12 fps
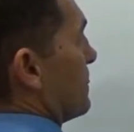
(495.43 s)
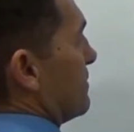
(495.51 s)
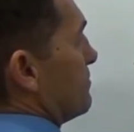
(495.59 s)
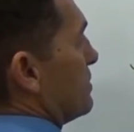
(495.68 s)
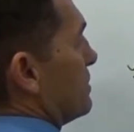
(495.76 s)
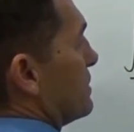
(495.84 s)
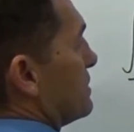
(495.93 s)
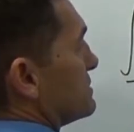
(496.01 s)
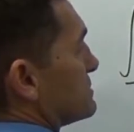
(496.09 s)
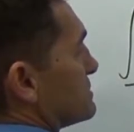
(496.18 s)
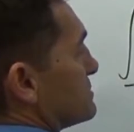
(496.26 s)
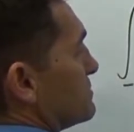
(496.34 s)

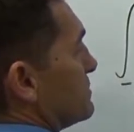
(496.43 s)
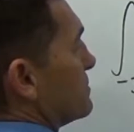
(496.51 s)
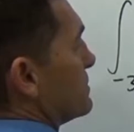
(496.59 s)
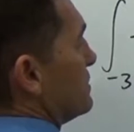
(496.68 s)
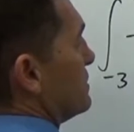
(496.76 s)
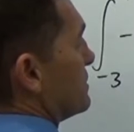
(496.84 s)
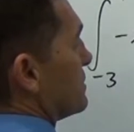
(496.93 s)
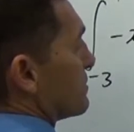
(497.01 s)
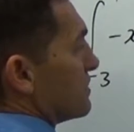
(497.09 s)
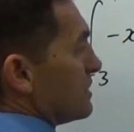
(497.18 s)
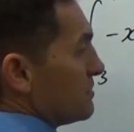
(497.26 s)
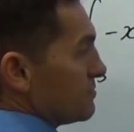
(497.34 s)
plus we want to
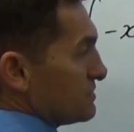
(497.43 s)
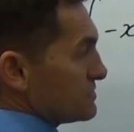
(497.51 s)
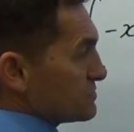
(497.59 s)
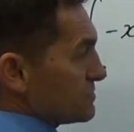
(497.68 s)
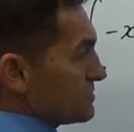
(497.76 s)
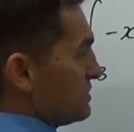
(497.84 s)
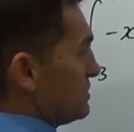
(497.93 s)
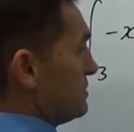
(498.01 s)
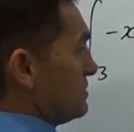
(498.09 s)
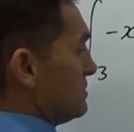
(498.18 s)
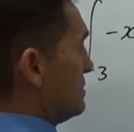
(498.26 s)
integrate between